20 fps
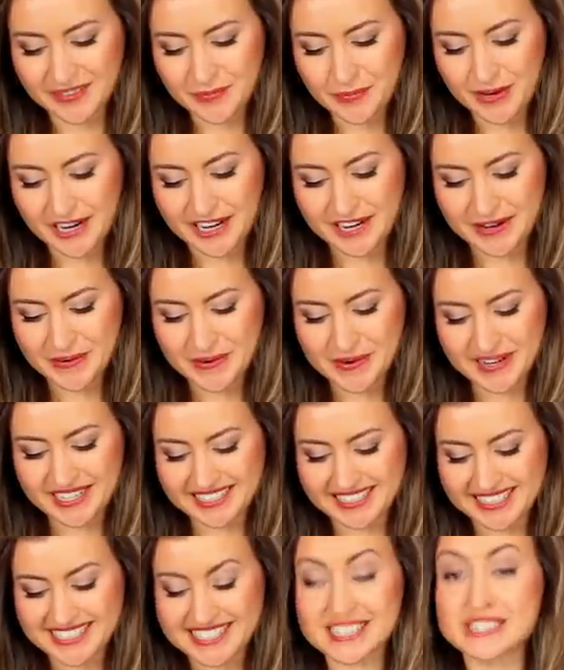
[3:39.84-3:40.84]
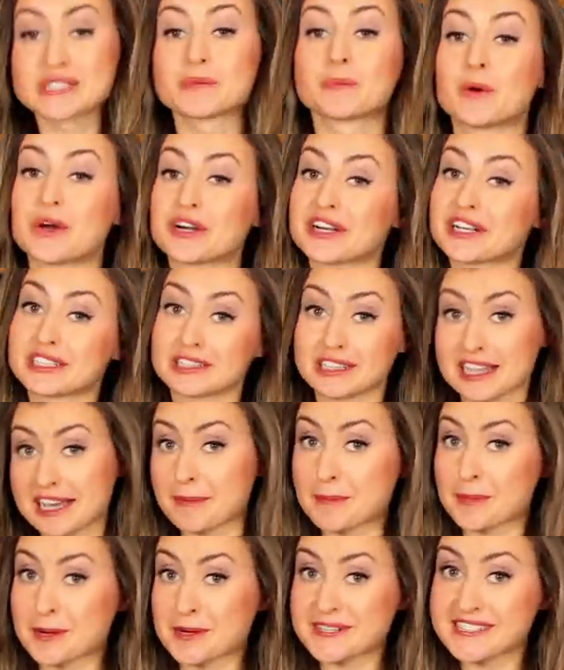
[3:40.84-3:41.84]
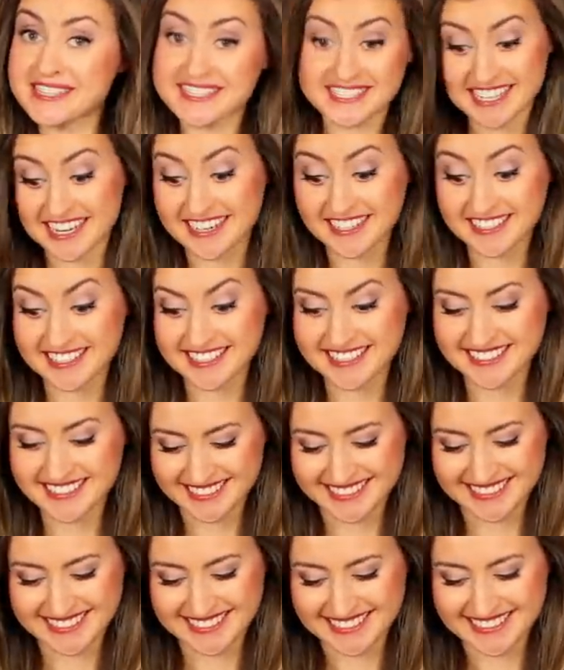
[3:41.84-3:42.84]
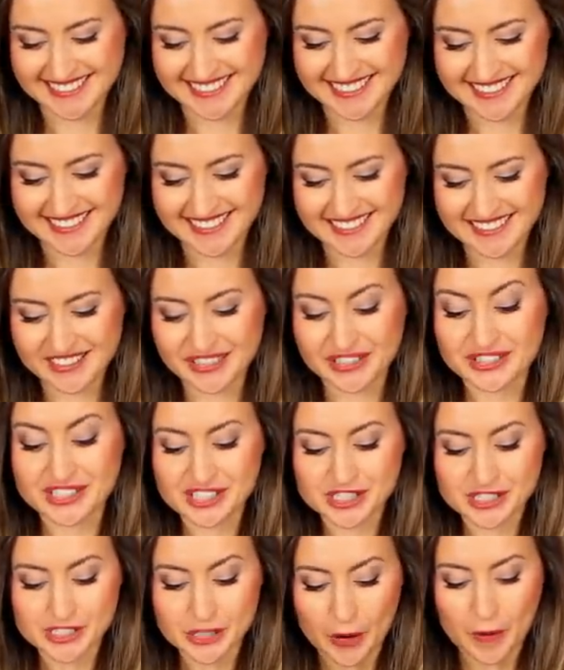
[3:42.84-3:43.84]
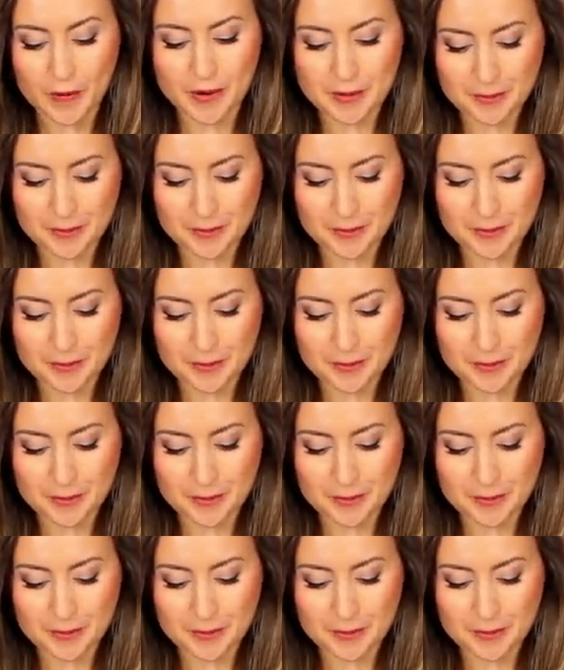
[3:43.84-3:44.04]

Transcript: Wow, this is one glamorous salad. It looks so